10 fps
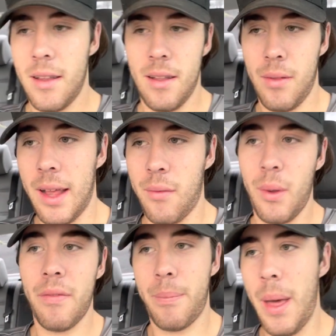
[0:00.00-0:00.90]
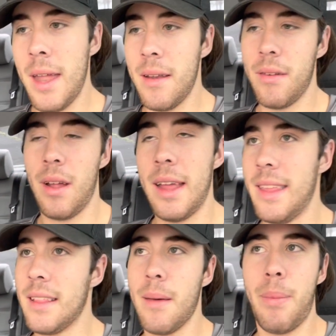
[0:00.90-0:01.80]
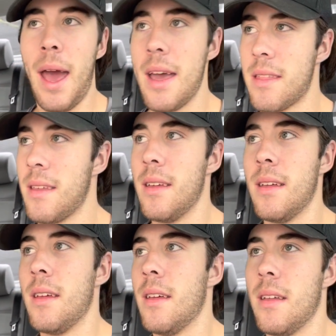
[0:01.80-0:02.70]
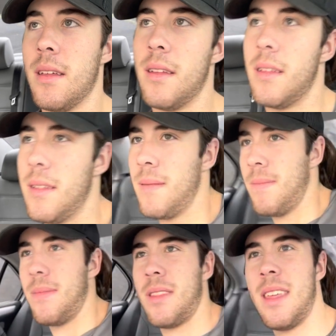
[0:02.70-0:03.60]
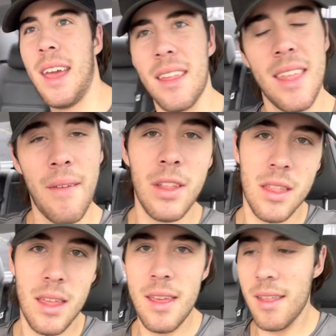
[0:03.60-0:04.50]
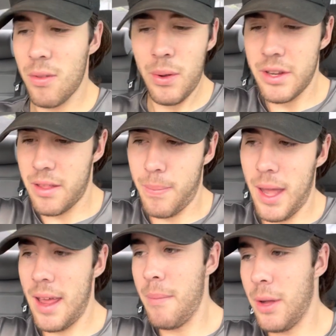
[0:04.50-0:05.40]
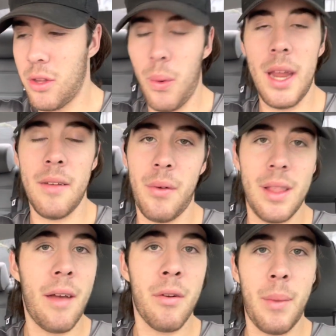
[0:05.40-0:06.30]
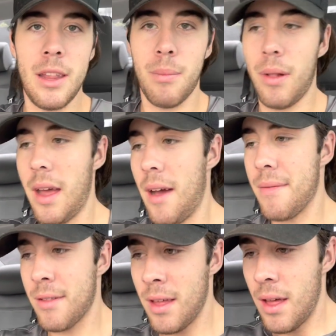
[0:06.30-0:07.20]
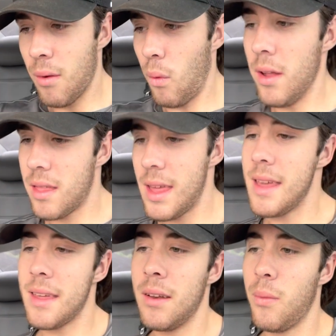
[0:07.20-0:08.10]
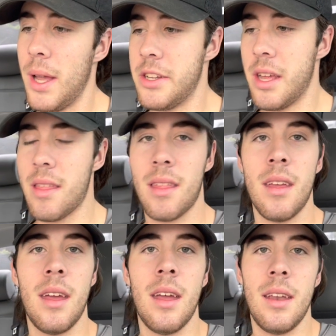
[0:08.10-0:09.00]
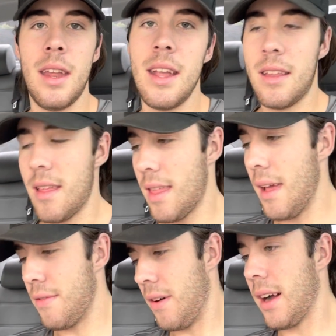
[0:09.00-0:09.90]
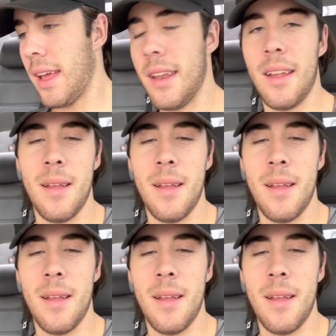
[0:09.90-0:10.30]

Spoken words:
Like we've been, I think the past 6-7 seasons, we've just been in between and we never made the playoffs. One season, we just need to say, fuck it.